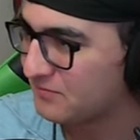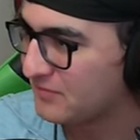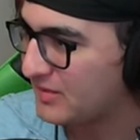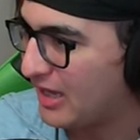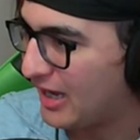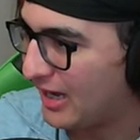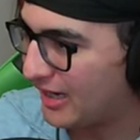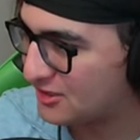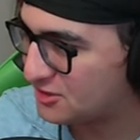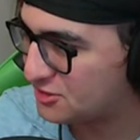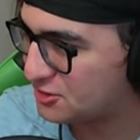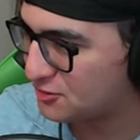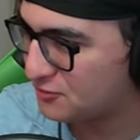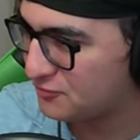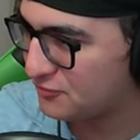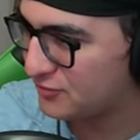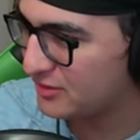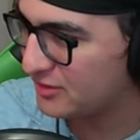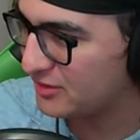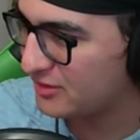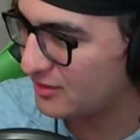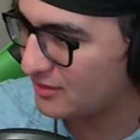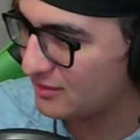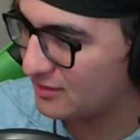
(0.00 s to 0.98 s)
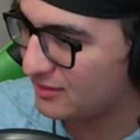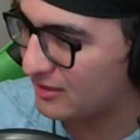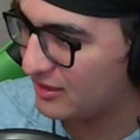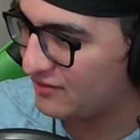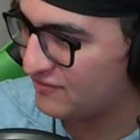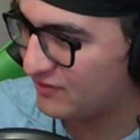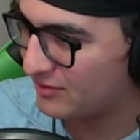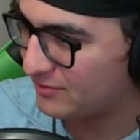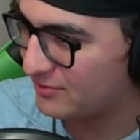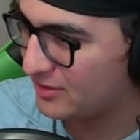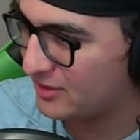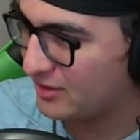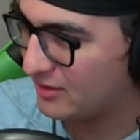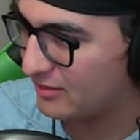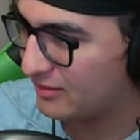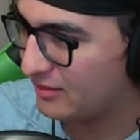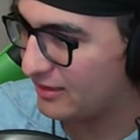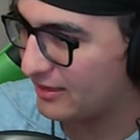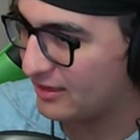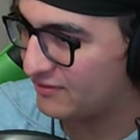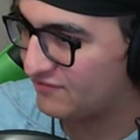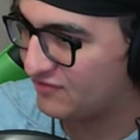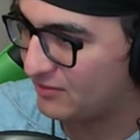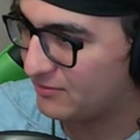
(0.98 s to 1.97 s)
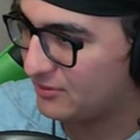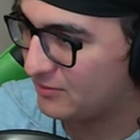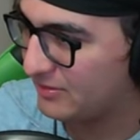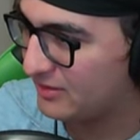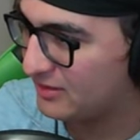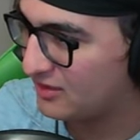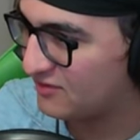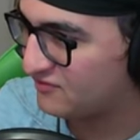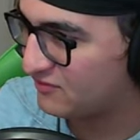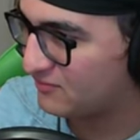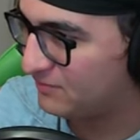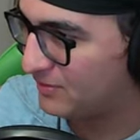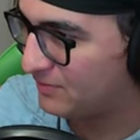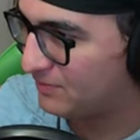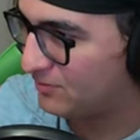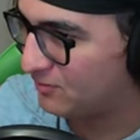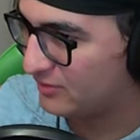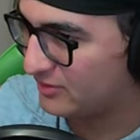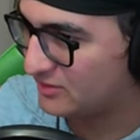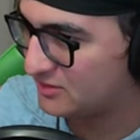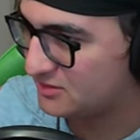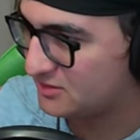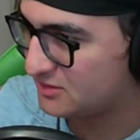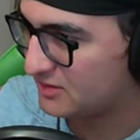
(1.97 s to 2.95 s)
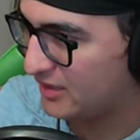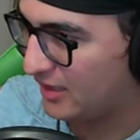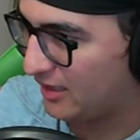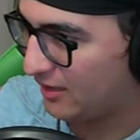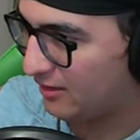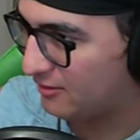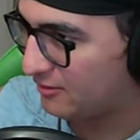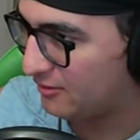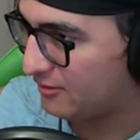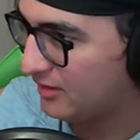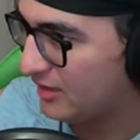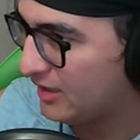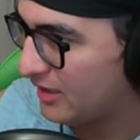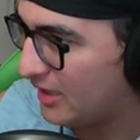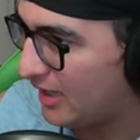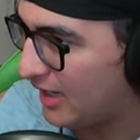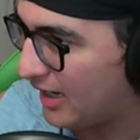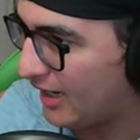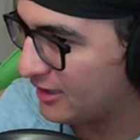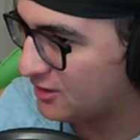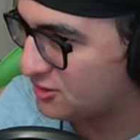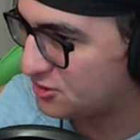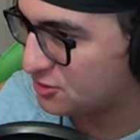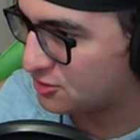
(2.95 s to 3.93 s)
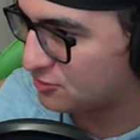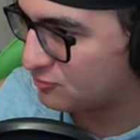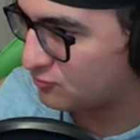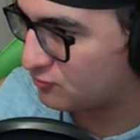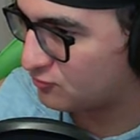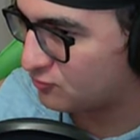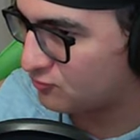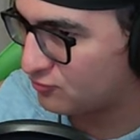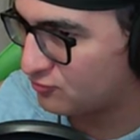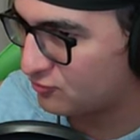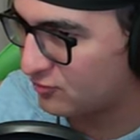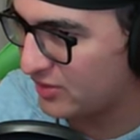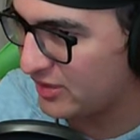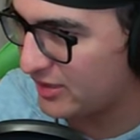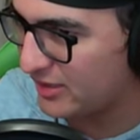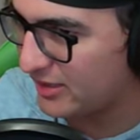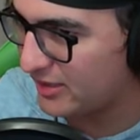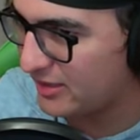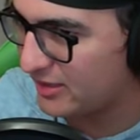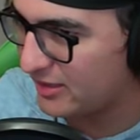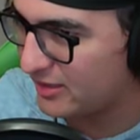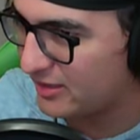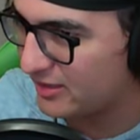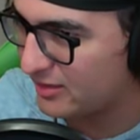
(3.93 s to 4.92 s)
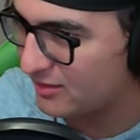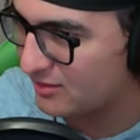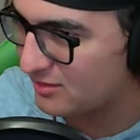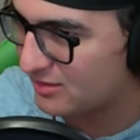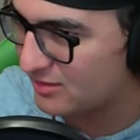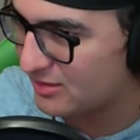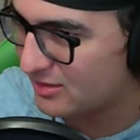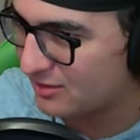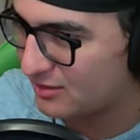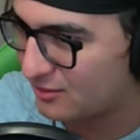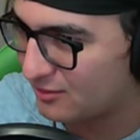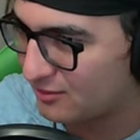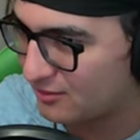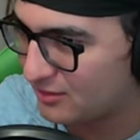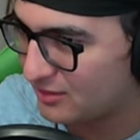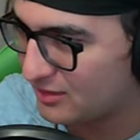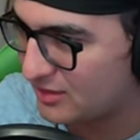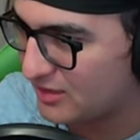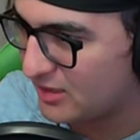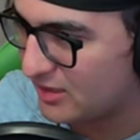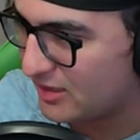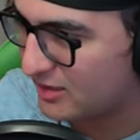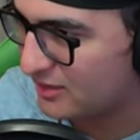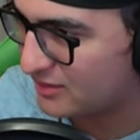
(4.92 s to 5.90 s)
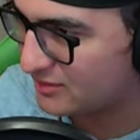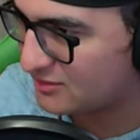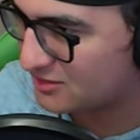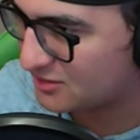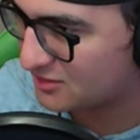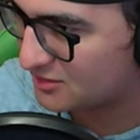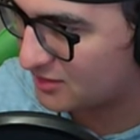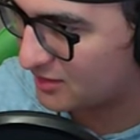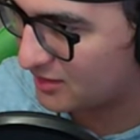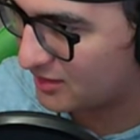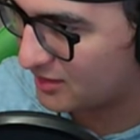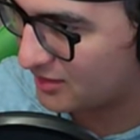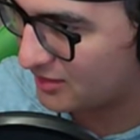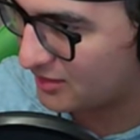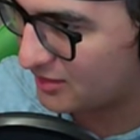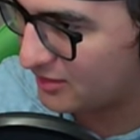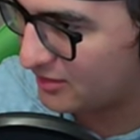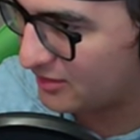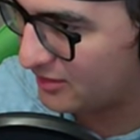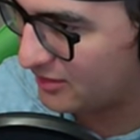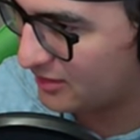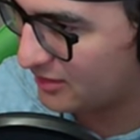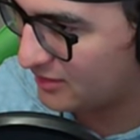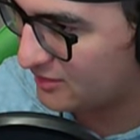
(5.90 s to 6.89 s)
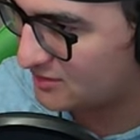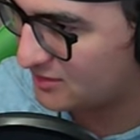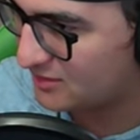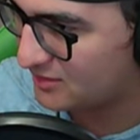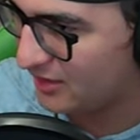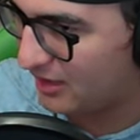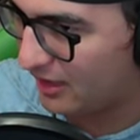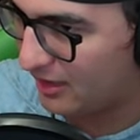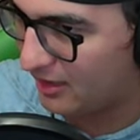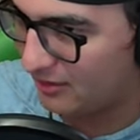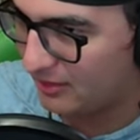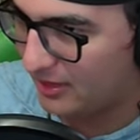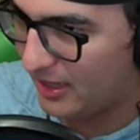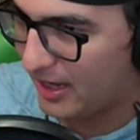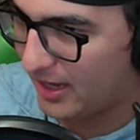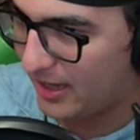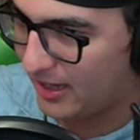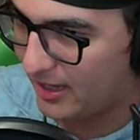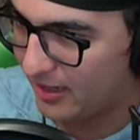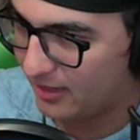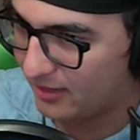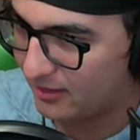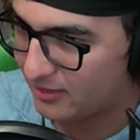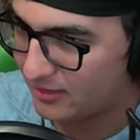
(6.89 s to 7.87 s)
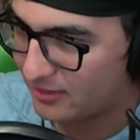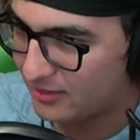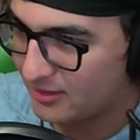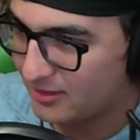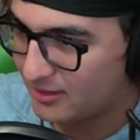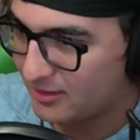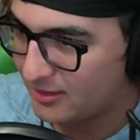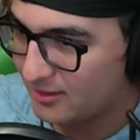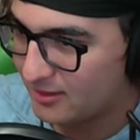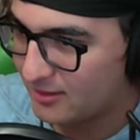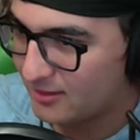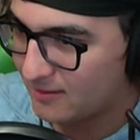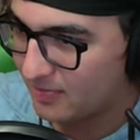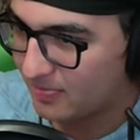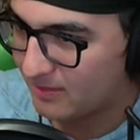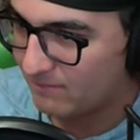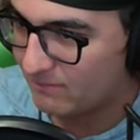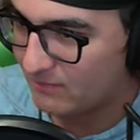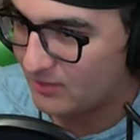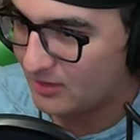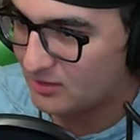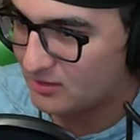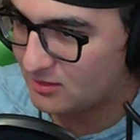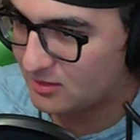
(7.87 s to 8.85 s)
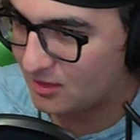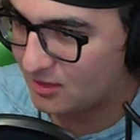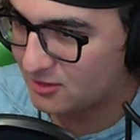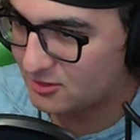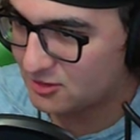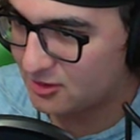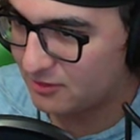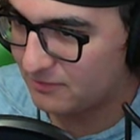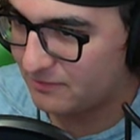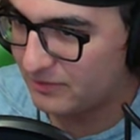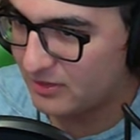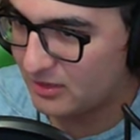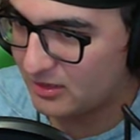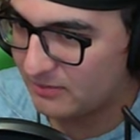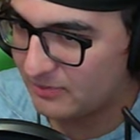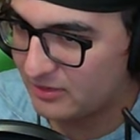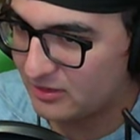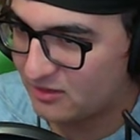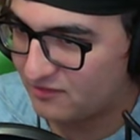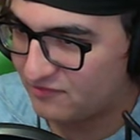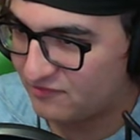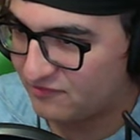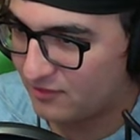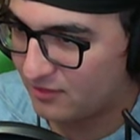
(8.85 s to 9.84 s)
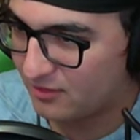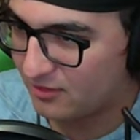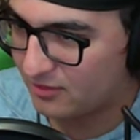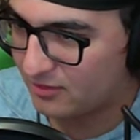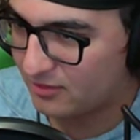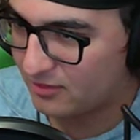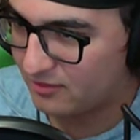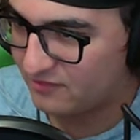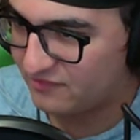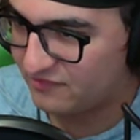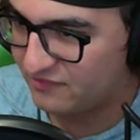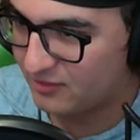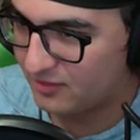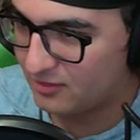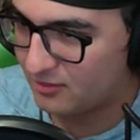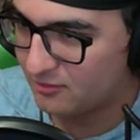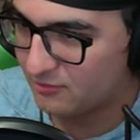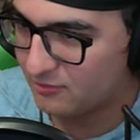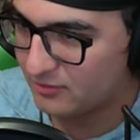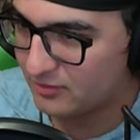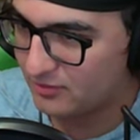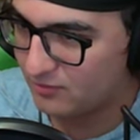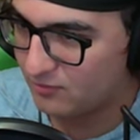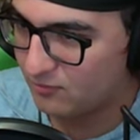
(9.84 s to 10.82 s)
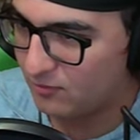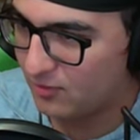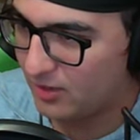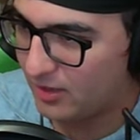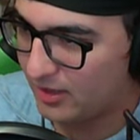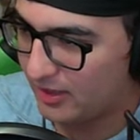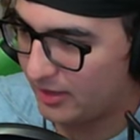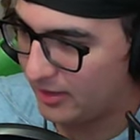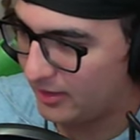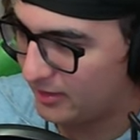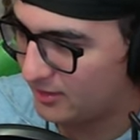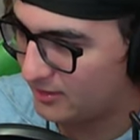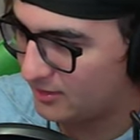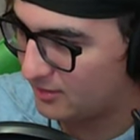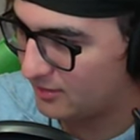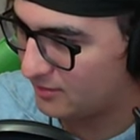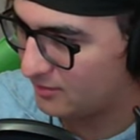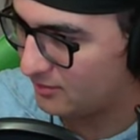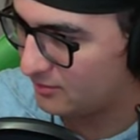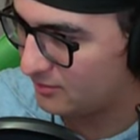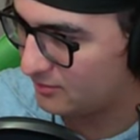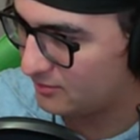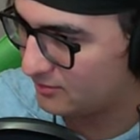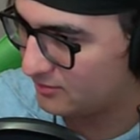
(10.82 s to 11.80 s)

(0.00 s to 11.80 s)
I should really, if I'm gonna, like, if I'm gonna be lifting people into the air, I should really lean into the, into the, yeah. Dodge RB and immediately far, follow with Y, and then